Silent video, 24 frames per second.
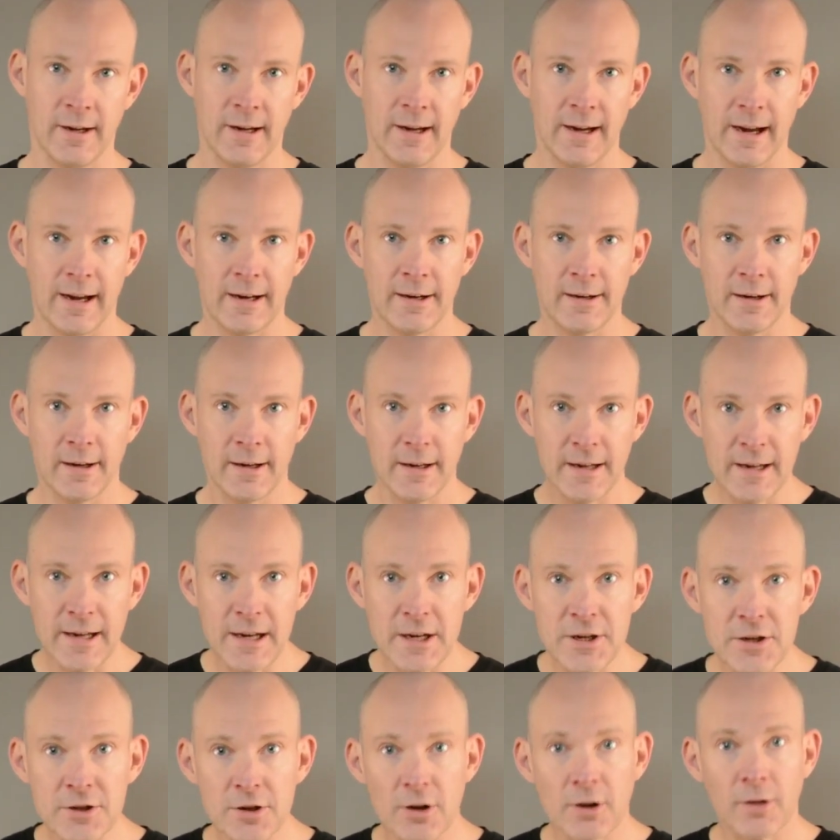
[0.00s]
And
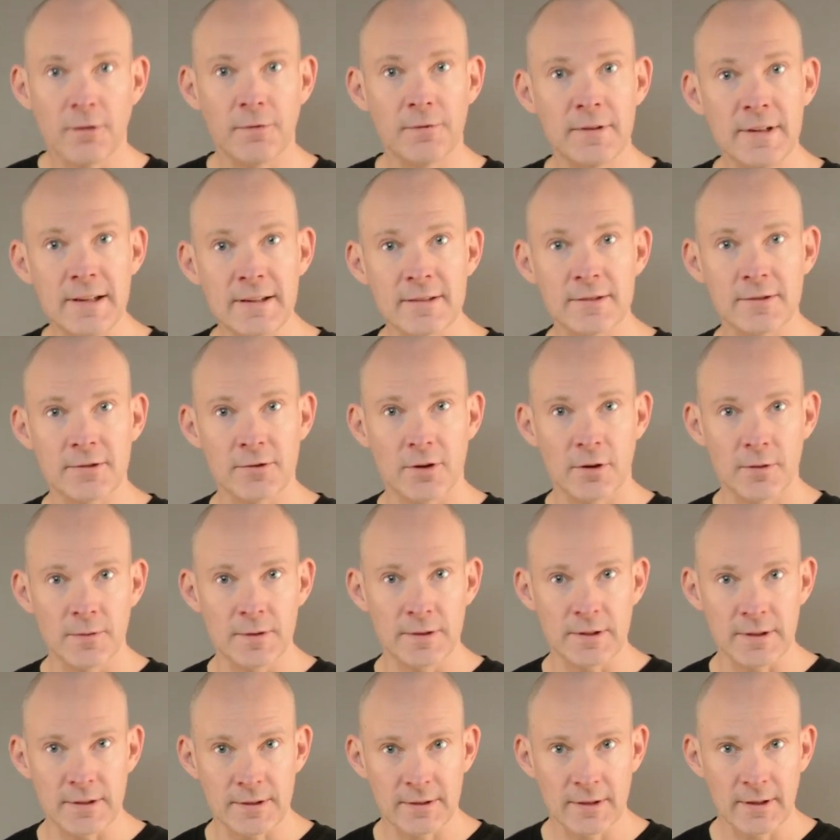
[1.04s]
each of these
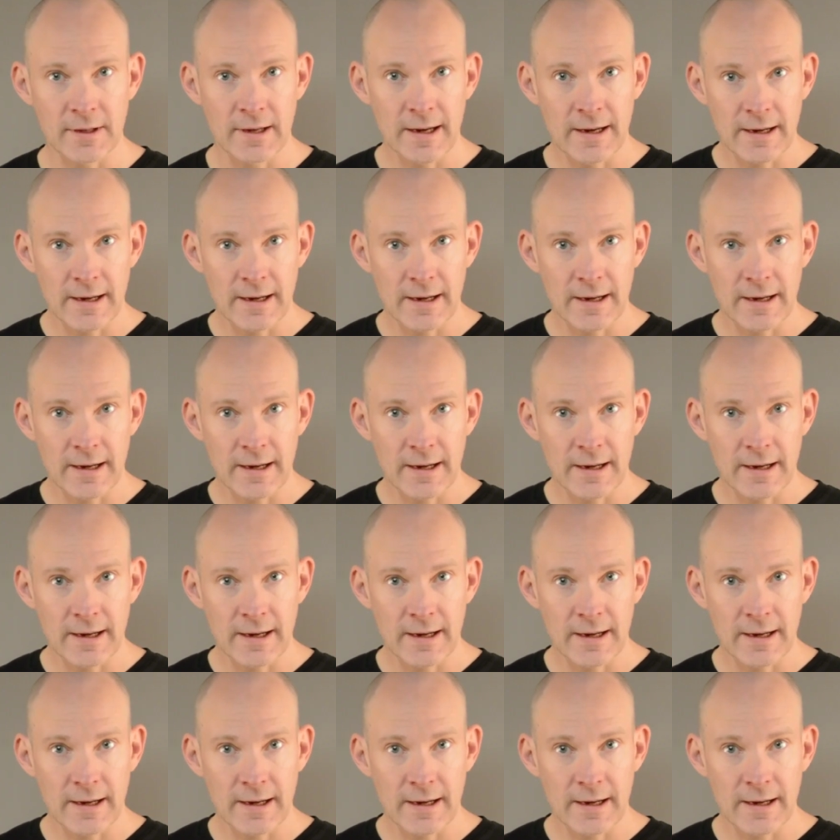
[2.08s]
services